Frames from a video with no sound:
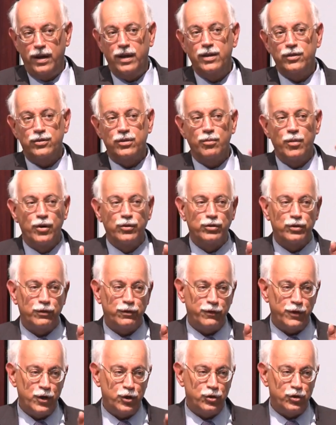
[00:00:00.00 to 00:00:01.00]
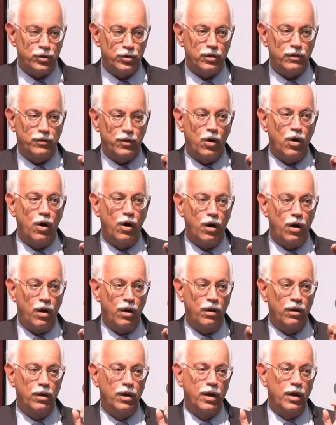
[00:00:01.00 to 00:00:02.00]
It is the most efficient of
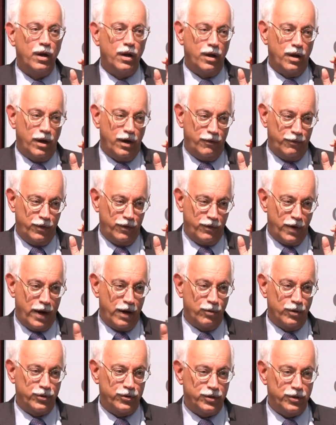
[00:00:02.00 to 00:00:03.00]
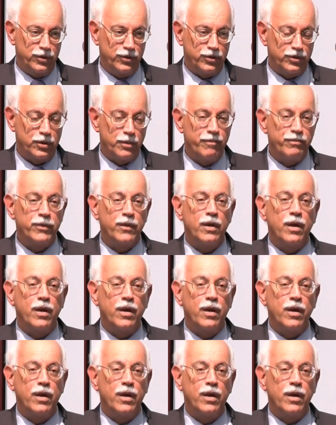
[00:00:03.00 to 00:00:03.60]
all of the viruses.